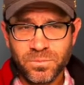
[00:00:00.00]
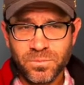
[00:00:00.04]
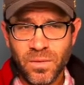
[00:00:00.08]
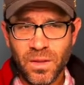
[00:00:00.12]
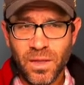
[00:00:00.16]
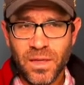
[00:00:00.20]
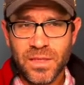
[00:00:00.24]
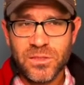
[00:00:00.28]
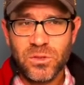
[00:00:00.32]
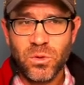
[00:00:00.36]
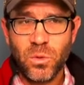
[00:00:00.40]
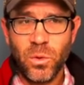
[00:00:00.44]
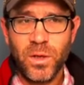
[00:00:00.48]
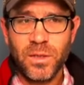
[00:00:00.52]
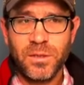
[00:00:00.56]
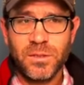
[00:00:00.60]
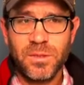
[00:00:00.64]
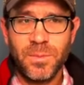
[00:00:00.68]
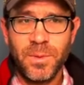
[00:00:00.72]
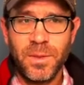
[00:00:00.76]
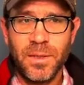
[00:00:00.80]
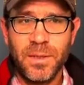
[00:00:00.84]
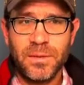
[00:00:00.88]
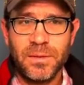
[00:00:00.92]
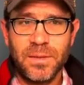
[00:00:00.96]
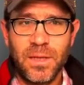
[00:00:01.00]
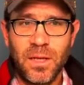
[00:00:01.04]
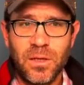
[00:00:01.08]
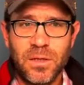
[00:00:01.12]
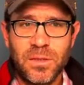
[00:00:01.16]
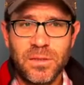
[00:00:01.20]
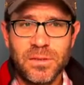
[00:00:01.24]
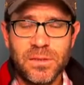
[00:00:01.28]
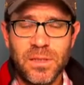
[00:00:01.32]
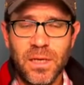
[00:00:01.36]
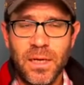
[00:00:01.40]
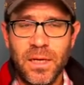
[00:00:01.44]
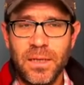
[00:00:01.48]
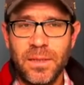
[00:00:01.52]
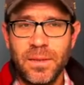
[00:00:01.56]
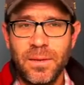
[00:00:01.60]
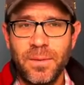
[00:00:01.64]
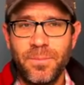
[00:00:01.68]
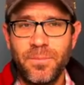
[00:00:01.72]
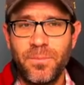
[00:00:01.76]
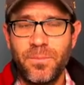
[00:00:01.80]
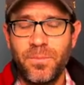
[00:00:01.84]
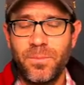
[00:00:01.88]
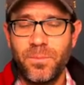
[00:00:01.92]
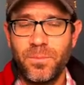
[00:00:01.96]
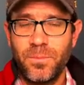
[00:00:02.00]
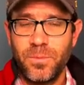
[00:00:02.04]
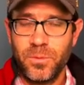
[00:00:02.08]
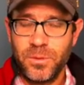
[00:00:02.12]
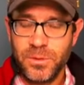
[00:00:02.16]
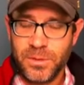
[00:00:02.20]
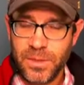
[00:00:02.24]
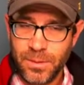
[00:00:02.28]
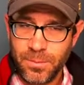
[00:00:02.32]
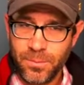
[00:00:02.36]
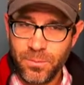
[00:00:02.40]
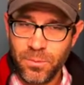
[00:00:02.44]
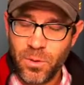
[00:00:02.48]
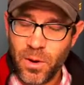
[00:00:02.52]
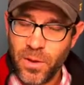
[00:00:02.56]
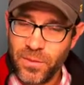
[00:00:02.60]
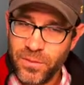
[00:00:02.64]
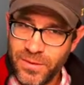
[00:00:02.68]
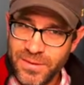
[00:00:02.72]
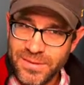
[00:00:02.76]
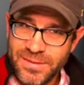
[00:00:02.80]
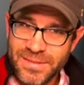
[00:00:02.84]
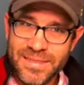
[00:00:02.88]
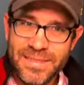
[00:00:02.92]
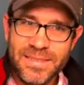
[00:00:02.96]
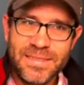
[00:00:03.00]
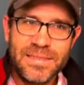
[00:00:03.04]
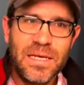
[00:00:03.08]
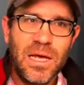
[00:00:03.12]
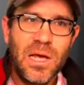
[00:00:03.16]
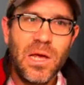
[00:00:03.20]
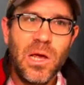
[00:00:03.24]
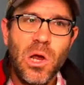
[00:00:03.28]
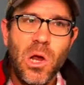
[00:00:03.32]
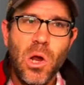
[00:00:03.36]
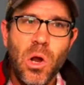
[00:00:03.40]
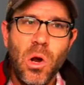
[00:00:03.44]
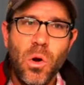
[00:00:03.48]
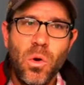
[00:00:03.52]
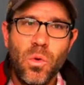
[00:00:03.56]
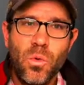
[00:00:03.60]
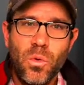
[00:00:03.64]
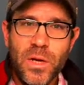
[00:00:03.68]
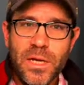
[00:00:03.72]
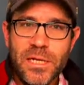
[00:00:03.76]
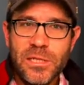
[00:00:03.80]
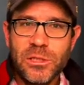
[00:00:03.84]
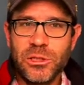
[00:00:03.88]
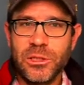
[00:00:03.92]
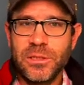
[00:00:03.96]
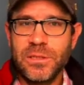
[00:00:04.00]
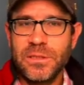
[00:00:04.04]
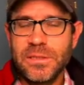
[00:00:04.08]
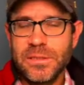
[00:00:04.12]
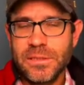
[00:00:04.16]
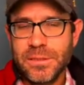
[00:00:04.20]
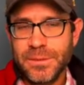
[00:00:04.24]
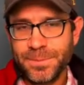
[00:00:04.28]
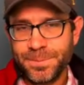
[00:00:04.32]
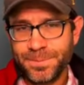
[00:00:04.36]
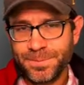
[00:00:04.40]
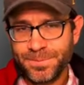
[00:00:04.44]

is going to be $parentheses regions.